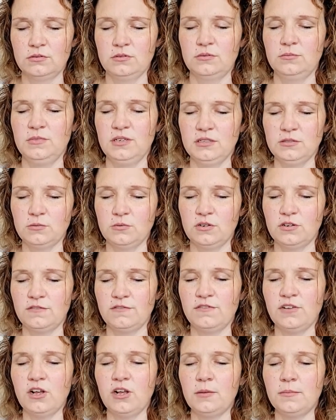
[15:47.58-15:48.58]
Makes me want to
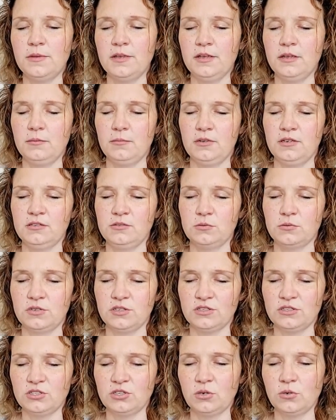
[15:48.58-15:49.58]
vomit, makes me
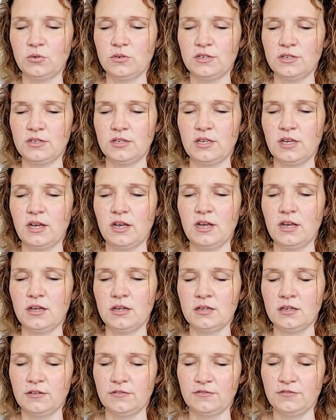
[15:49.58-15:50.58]
want to choke and
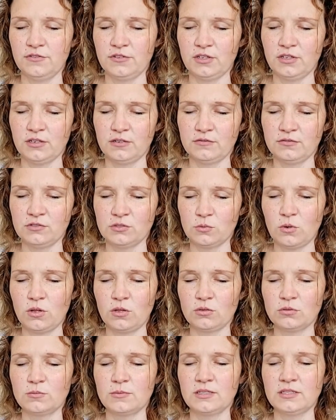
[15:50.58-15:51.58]
gag. I feel like I've
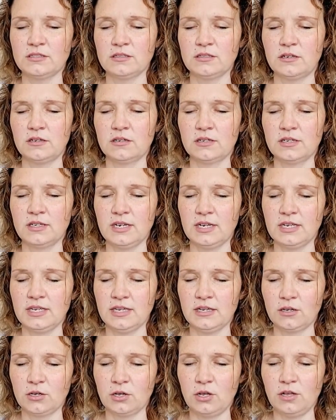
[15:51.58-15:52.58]
swallowed my tongue and I
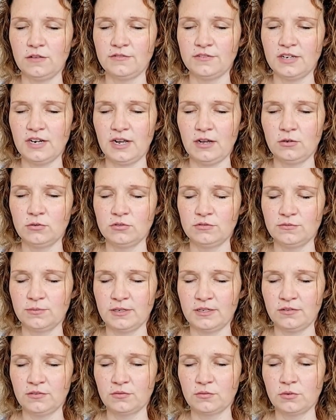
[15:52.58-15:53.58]
can't cough it out of my
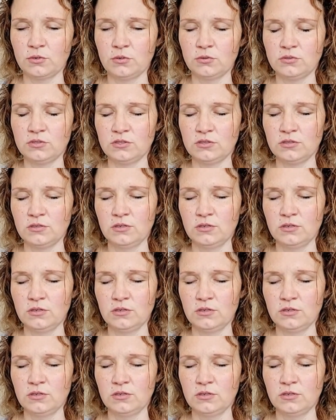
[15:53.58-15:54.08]
throat.